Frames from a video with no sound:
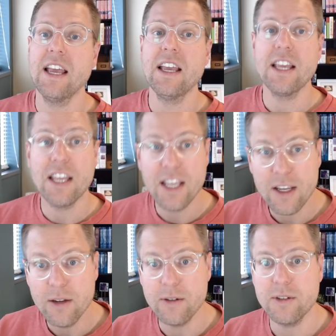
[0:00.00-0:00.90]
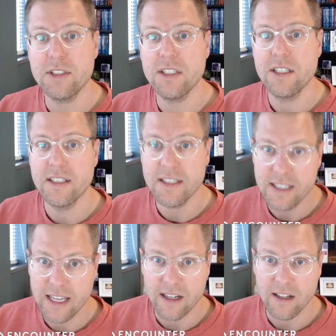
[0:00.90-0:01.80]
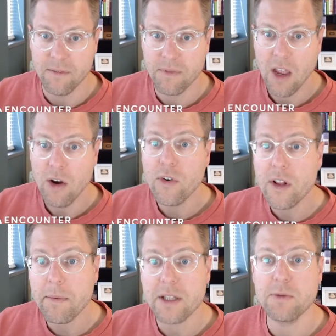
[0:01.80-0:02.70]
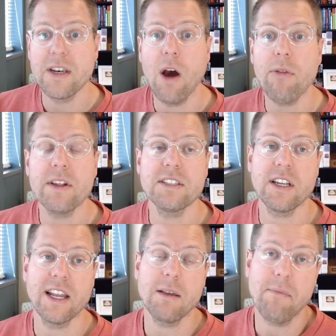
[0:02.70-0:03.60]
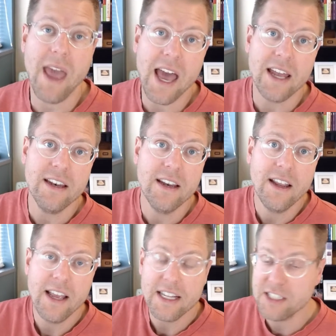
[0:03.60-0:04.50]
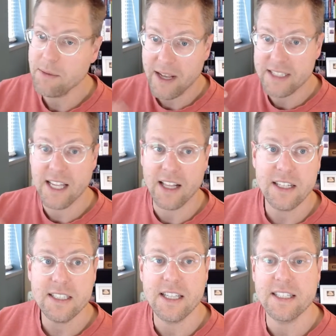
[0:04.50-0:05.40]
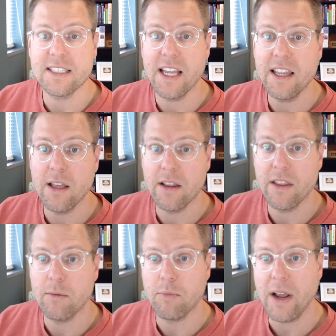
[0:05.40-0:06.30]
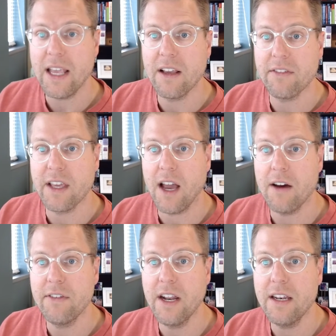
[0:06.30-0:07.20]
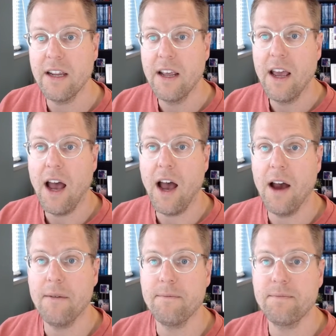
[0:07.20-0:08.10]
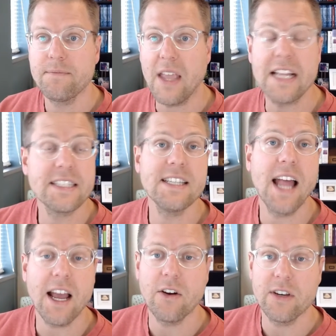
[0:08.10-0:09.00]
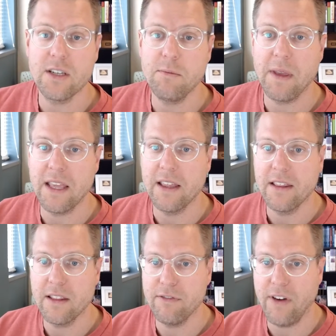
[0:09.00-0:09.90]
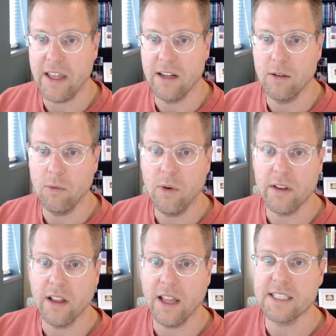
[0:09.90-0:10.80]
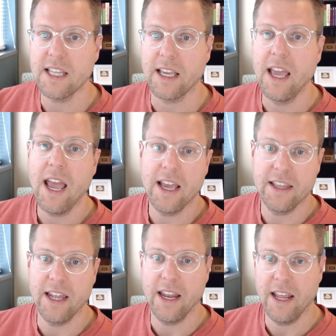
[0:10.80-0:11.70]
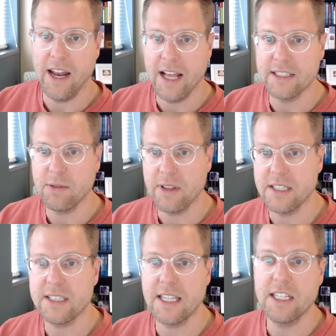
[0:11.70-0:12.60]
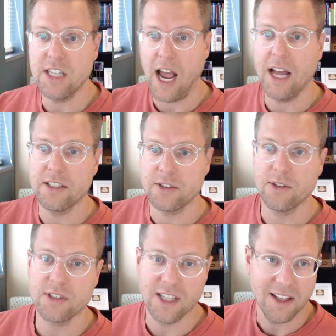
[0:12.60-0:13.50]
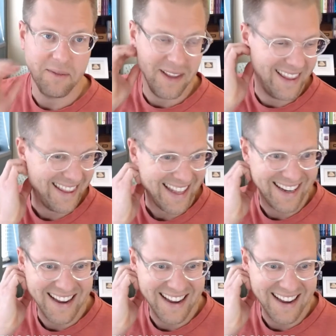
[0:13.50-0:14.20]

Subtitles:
huge deal. Really, because we know things are going to get bad, and Jeremiah is saying, listen, the sin, the breaking of the covenant, it's not going to be the final word, the last thing. And then it ends with this siege on Jerusalem. And then,